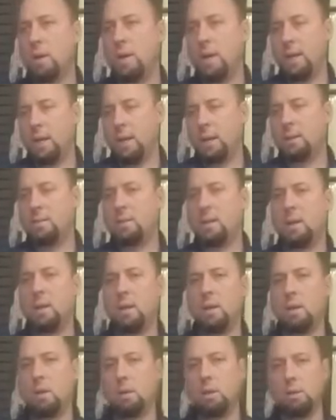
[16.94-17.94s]
hand
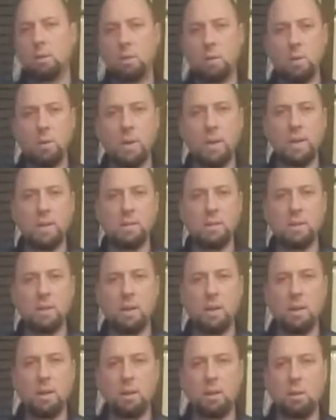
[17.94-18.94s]
scale, low hand
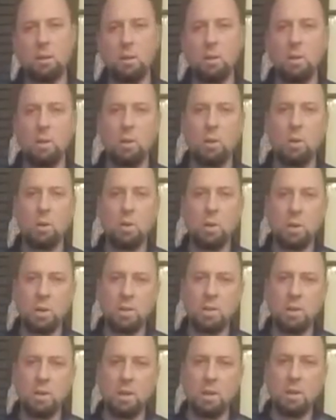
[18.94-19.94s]
scale,
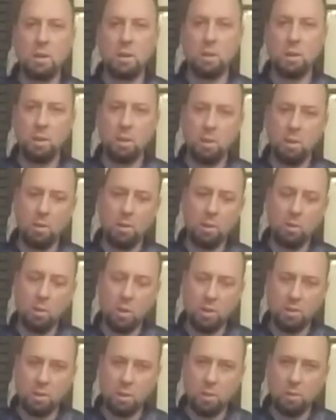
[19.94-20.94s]
crossing, the
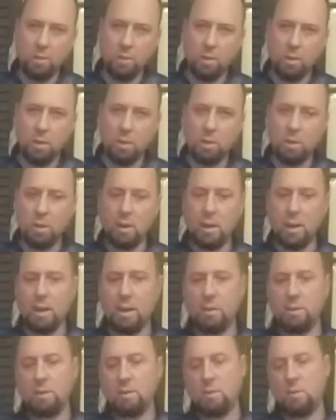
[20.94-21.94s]
crossover,
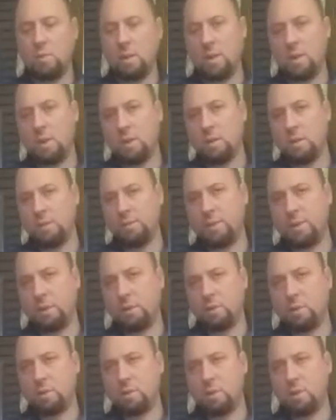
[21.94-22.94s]
how to identify a
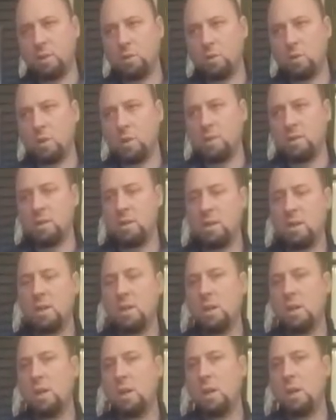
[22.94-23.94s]
crossing noise,
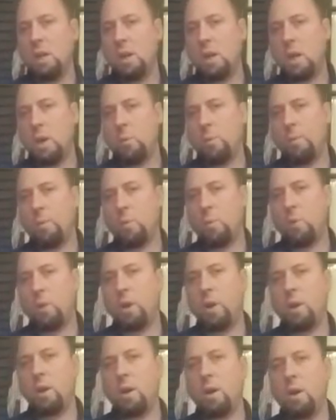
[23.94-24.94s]
and we've been
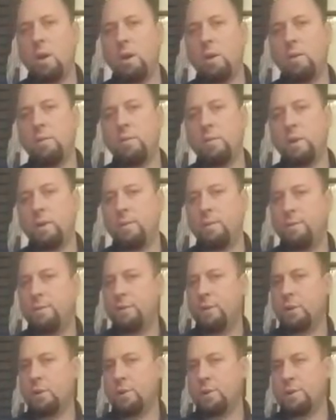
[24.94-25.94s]
working on the very
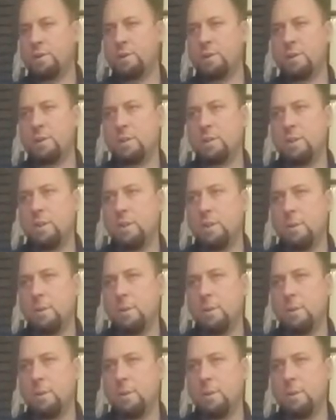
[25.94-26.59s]
first